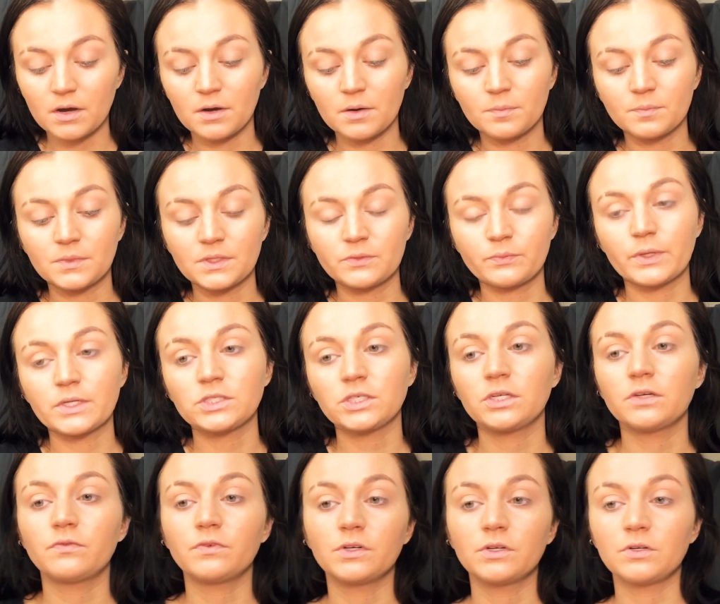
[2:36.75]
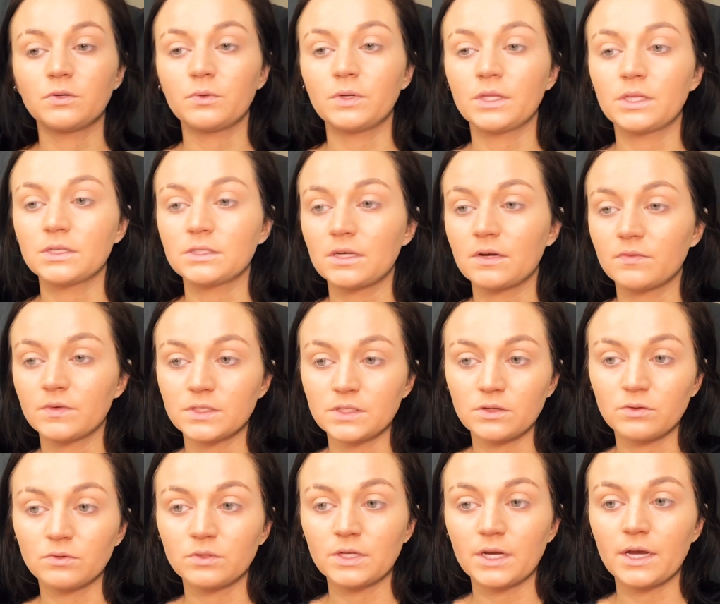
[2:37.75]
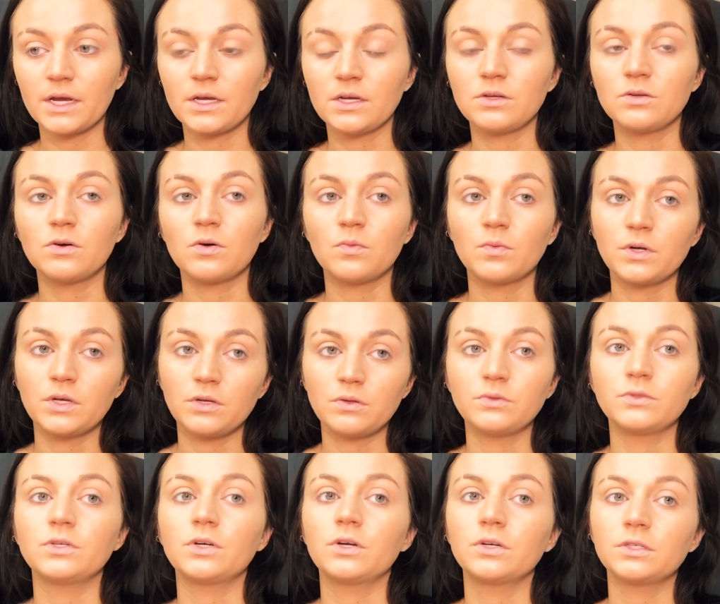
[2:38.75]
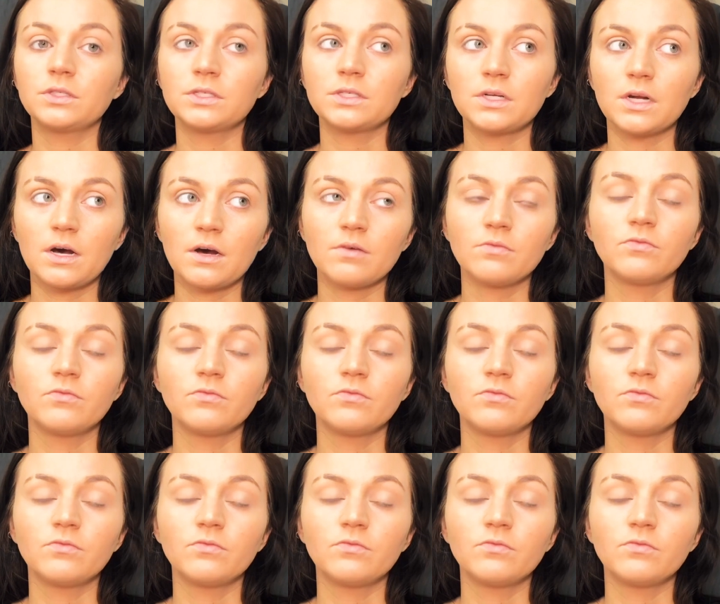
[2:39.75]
especially if you're doing this every single day, you don't want to use your good stuff.